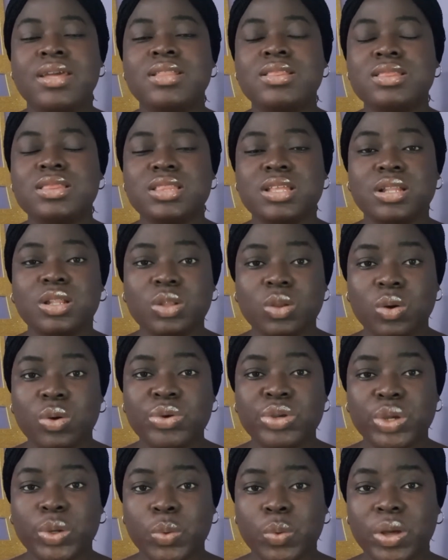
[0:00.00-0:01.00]
The law
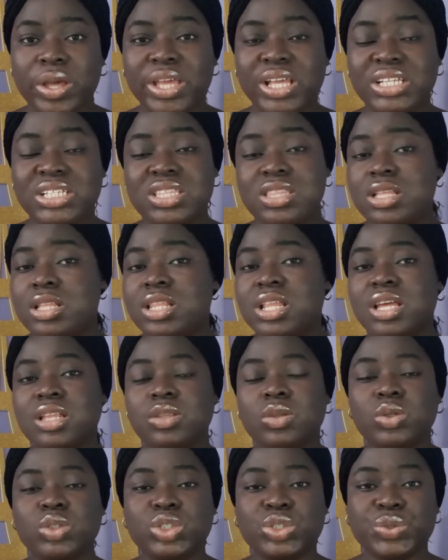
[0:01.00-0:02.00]
requires the
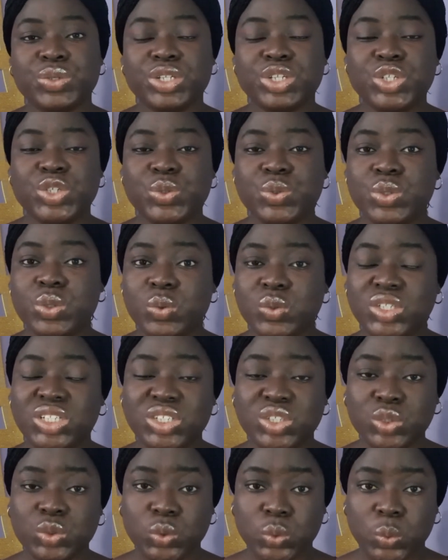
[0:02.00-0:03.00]
landlord to issue notice
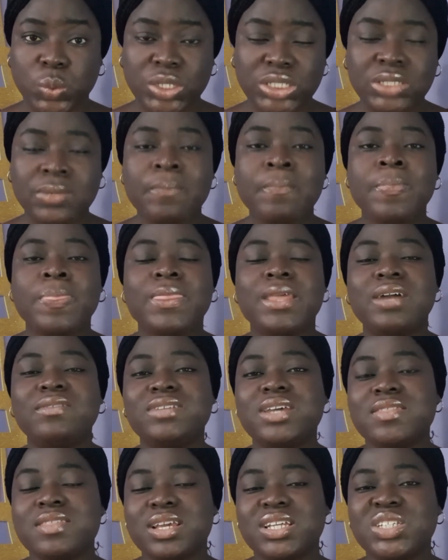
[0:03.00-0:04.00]
to quit. Now,
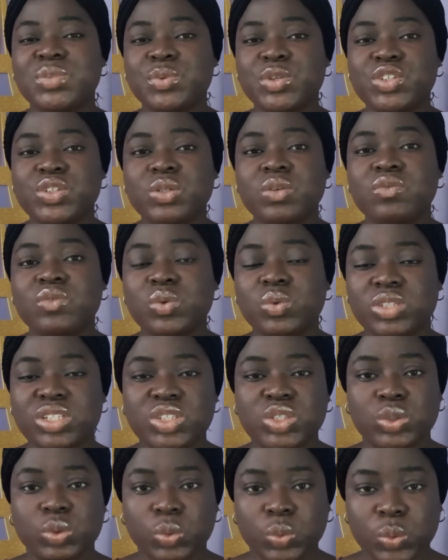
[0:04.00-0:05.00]
after the expiration of notice
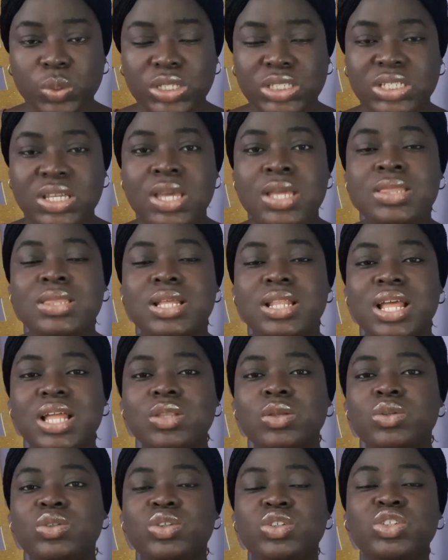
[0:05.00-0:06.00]
to quit, the
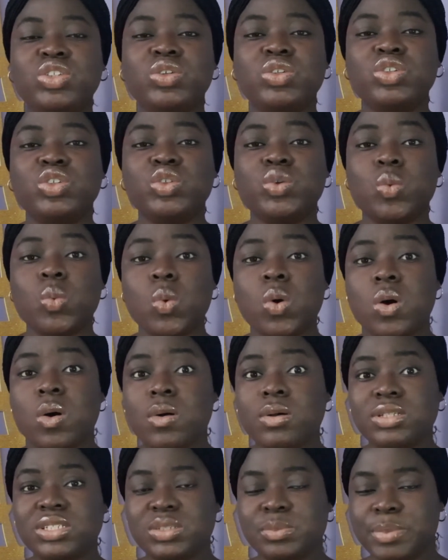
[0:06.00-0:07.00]
landlord does not just
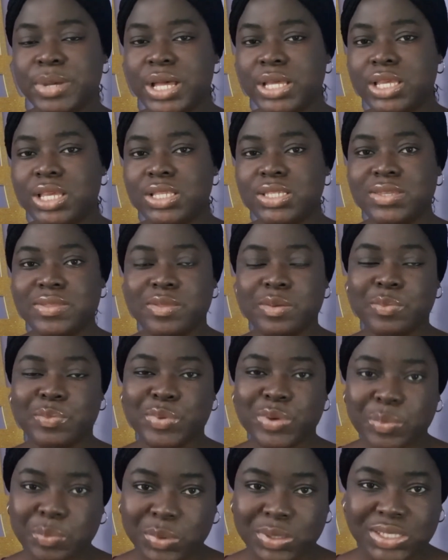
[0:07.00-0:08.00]
waltz back into the
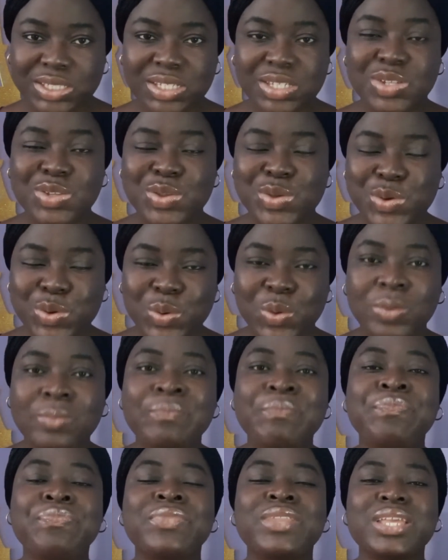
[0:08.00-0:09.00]
property. No,
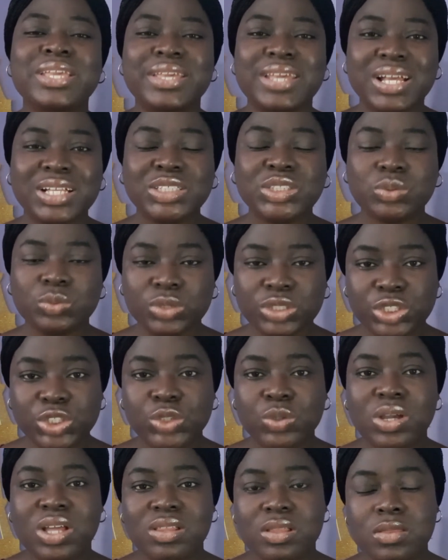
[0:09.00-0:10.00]
he has to issue
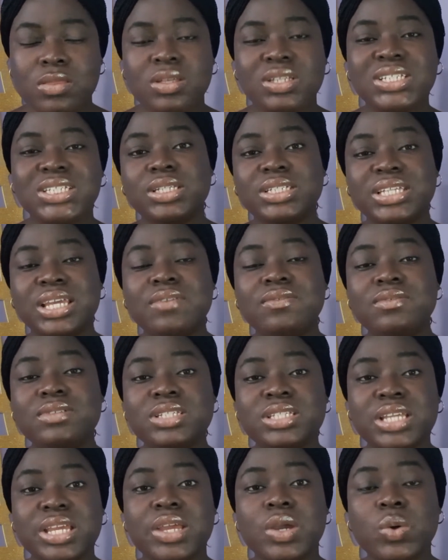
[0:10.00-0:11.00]
another
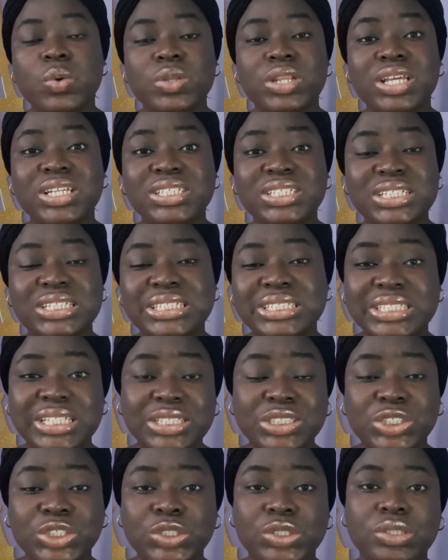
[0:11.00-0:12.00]
7-day owner's
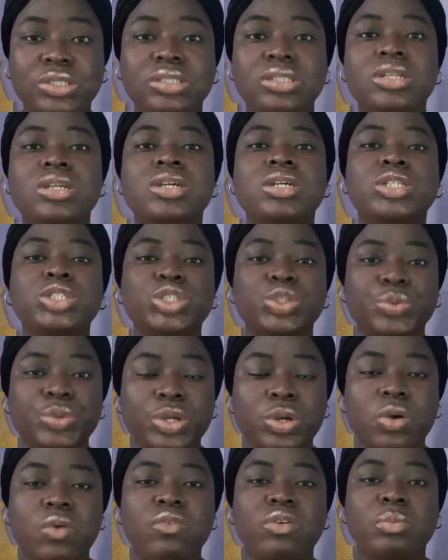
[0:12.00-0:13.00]
intention to
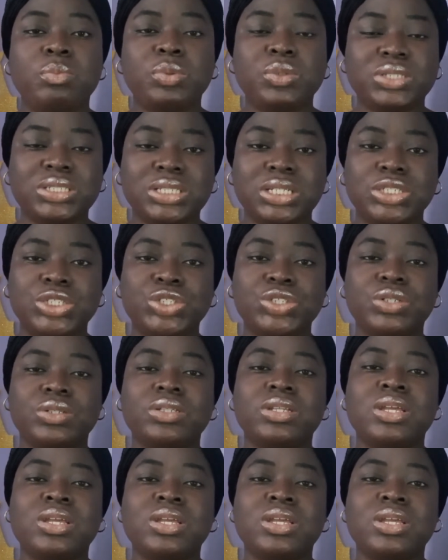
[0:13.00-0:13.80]
recover possession.